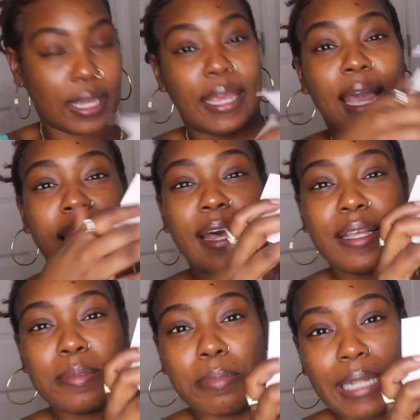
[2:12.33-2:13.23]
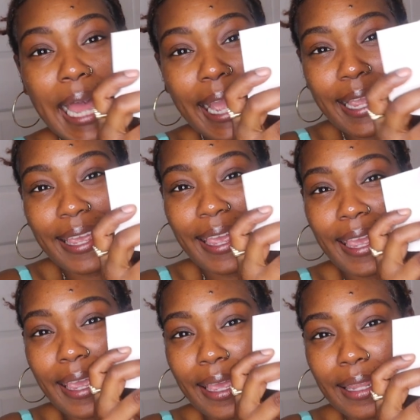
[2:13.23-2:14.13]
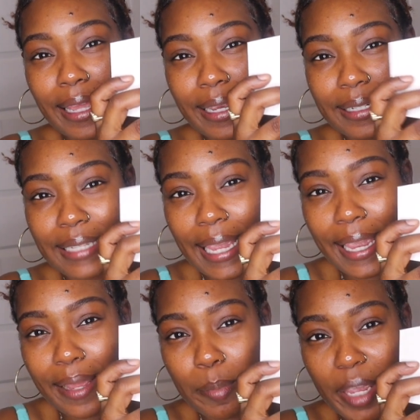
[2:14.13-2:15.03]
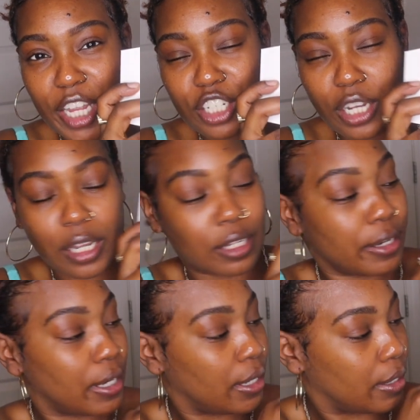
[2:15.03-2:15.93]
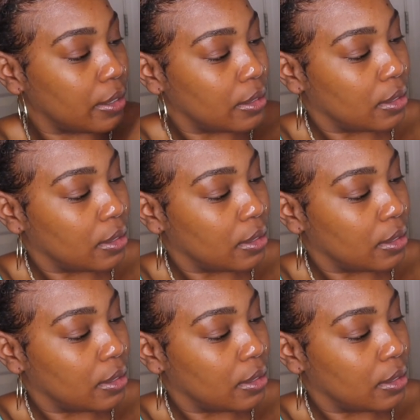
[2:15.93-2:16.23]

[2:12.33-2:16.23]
it has black and like a tan beige color in here